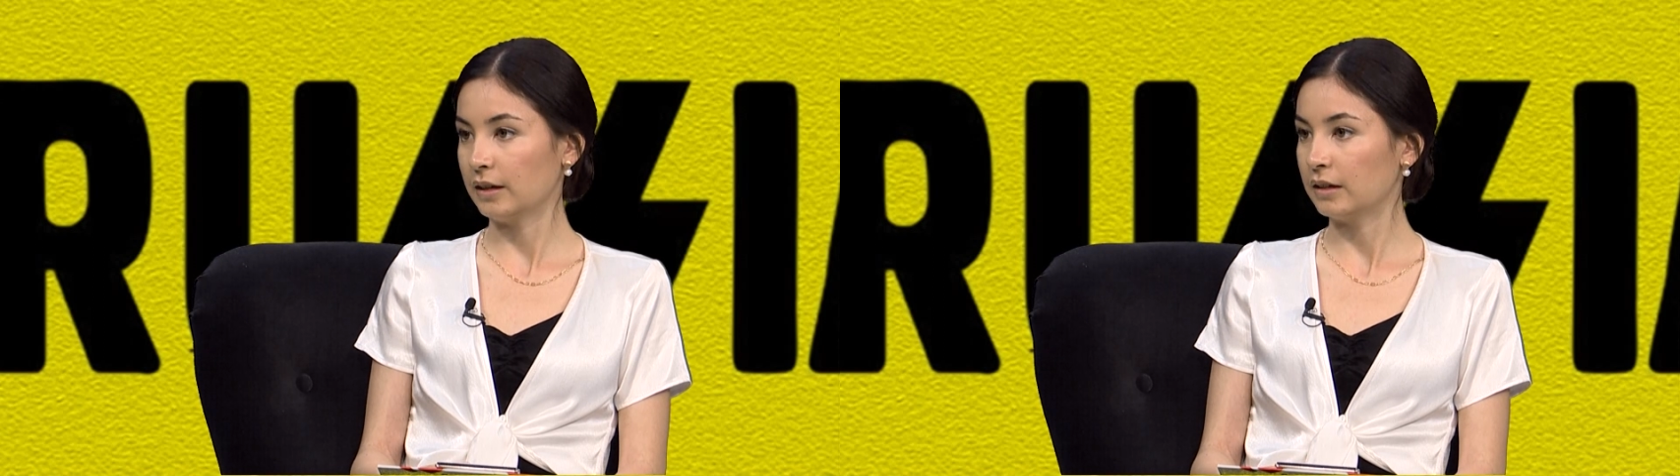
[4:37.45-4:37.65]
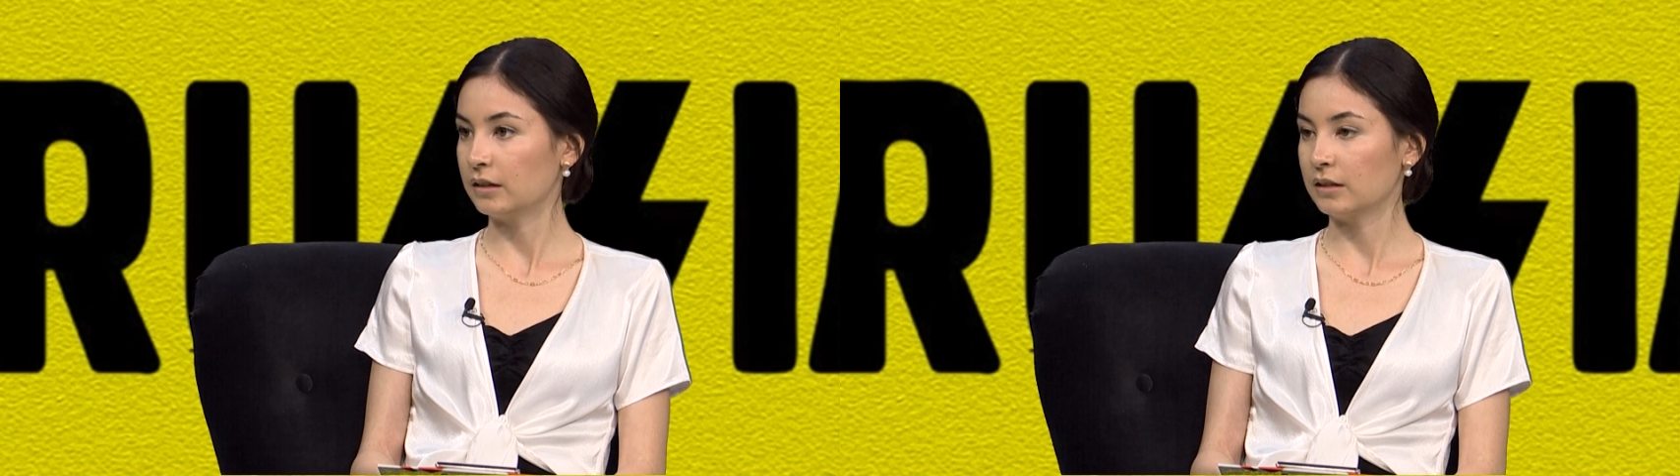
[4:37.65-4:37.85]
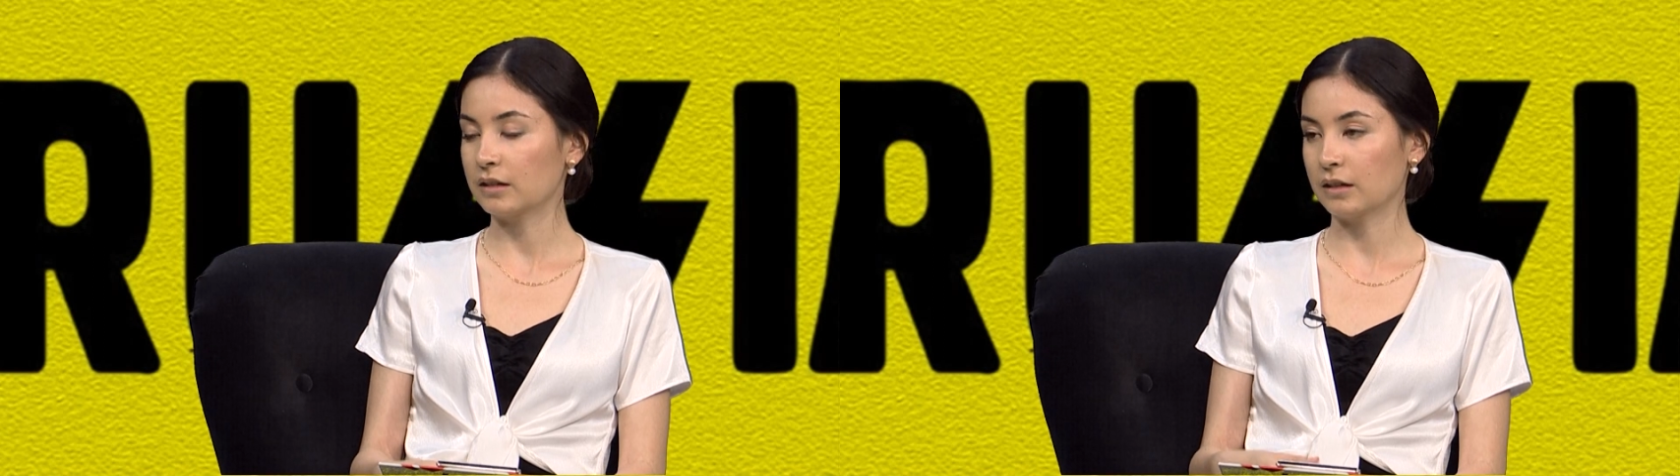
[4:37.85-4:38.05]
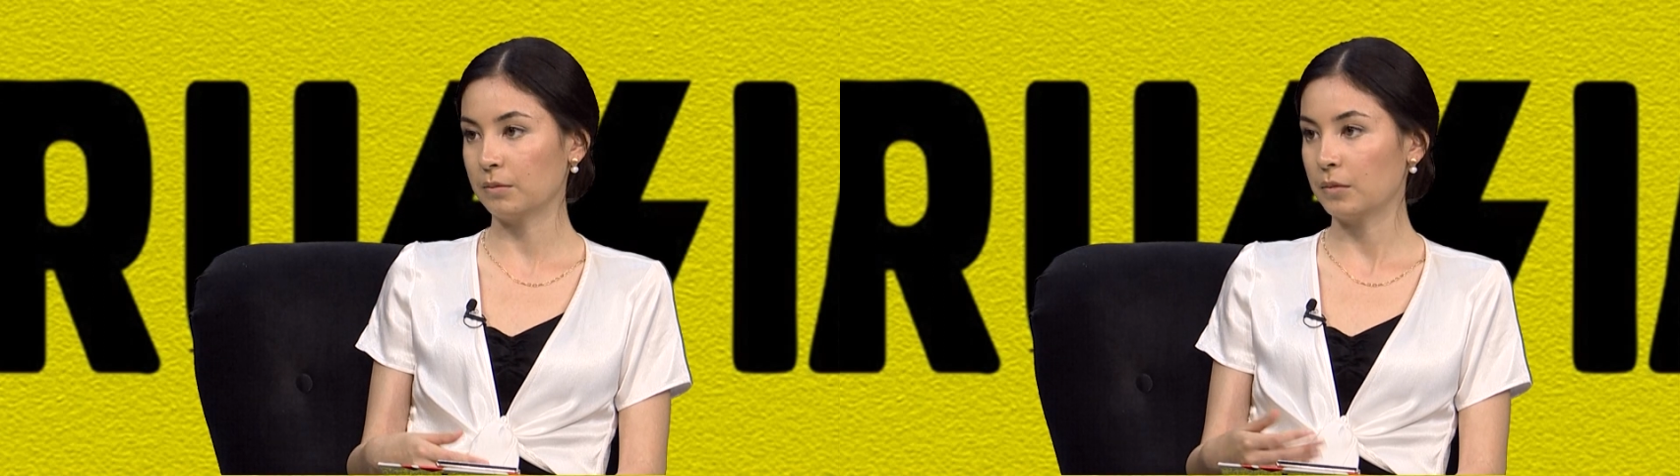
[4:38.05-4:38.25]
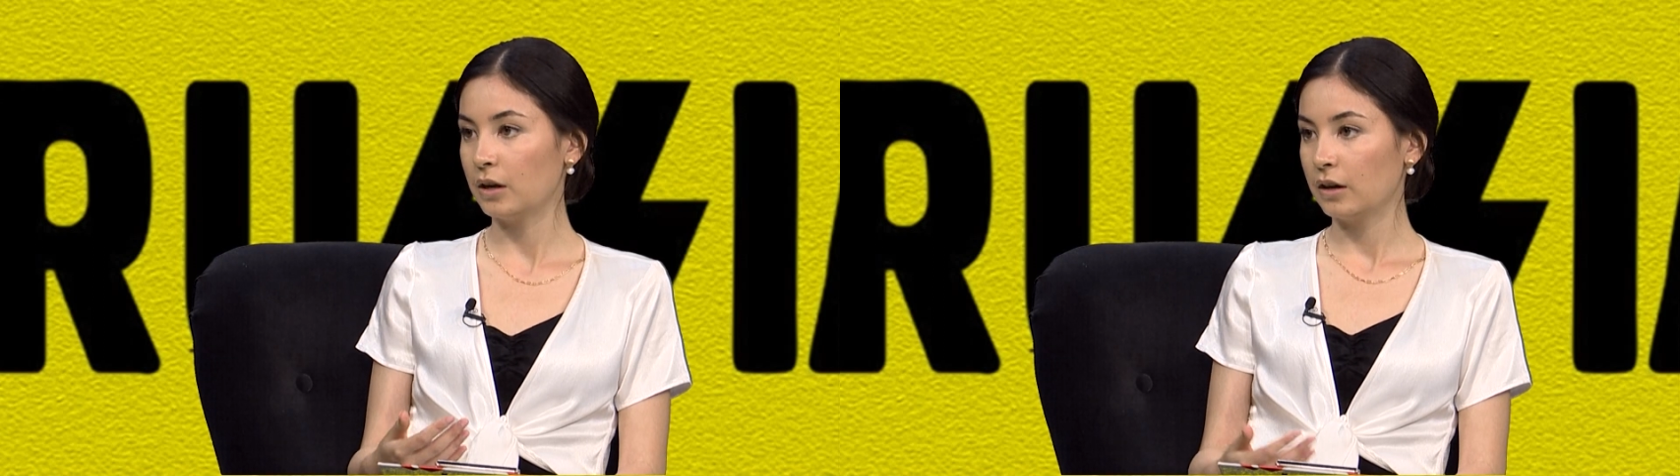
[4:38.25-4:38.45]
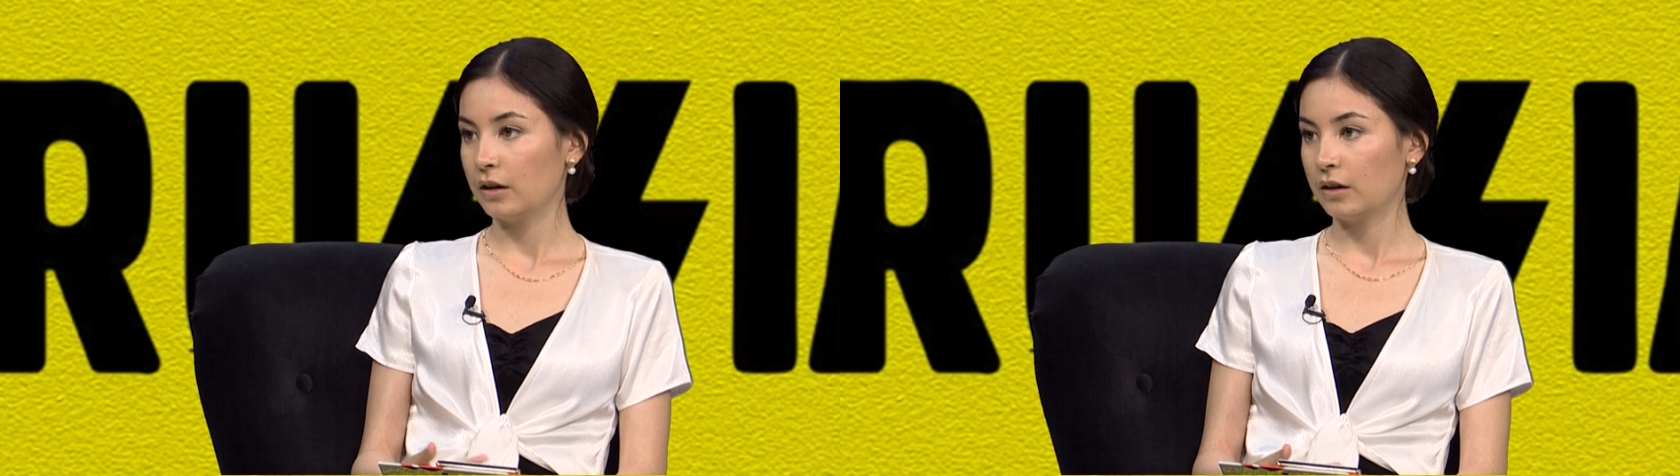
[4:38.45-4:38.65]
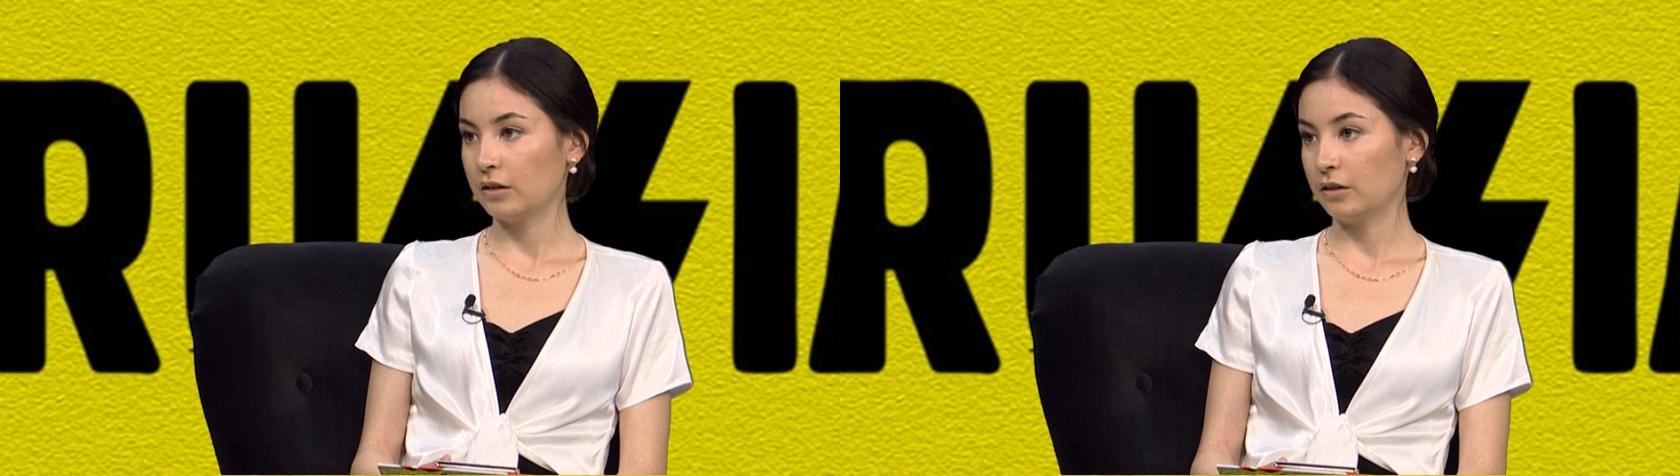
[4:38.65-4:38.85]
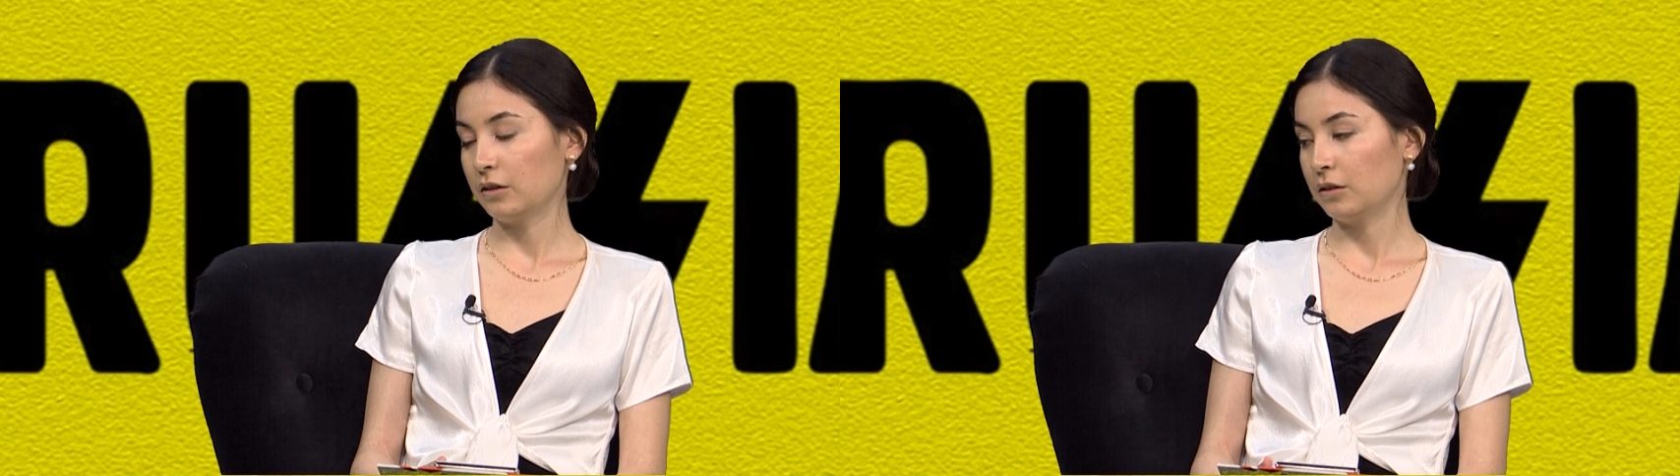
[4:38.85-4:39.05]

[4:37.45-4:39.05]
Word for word: getting some uh,